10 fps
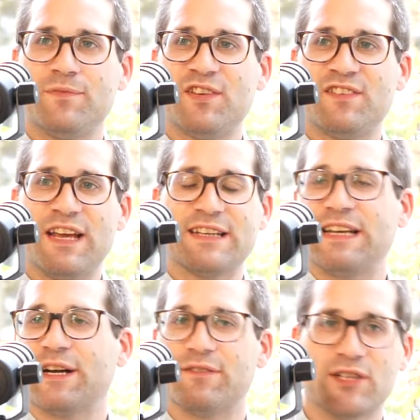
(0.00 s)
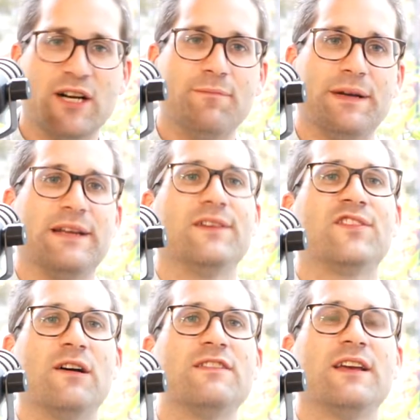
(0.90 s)
to take care of a company.
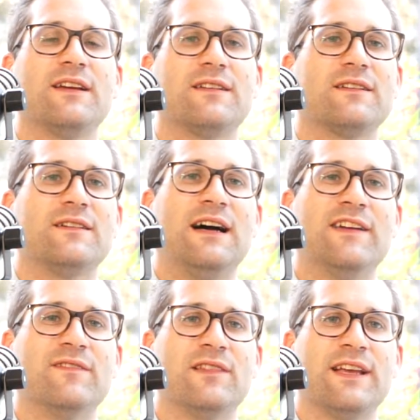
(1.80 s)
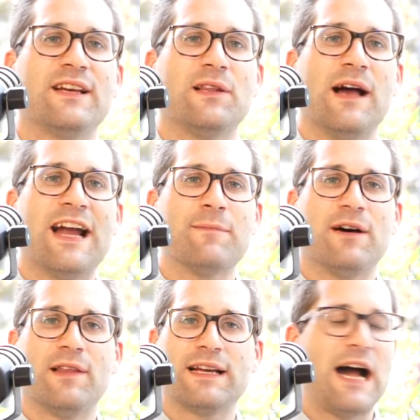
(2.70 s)
So I think I link a lot
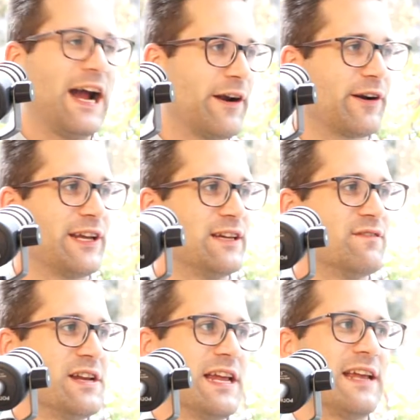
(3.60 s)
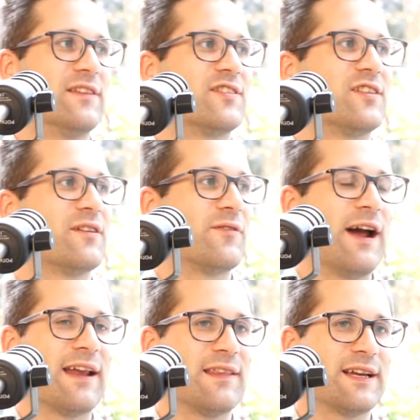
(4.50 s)
about like hierarchy of needs, right?